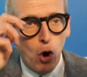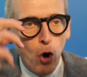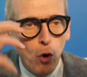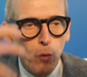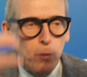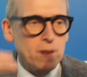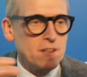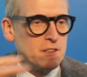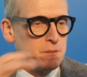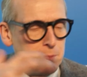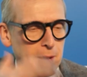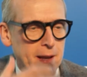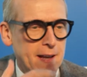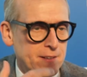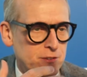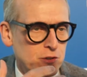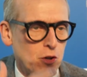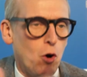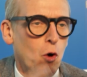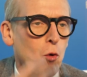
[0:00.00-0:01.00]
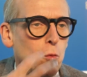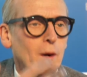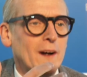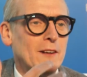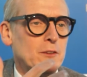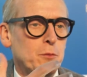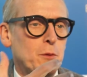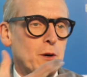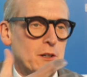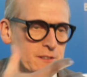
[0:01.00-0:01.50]
always based on
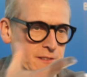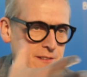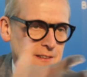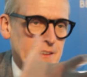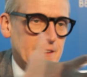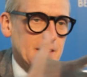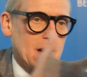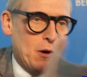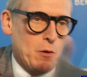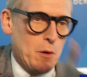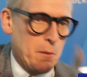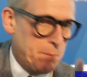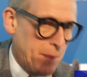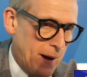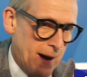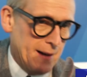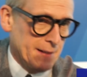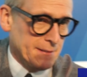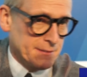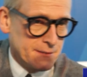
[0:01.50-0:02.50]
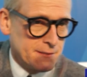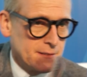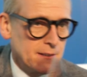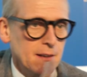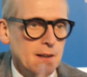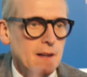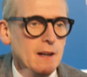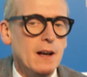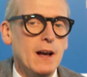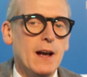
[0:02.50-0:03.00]
what was in our past.
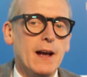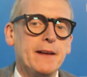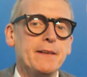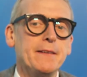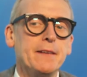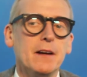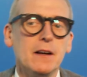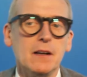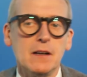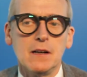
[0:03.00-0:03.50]
And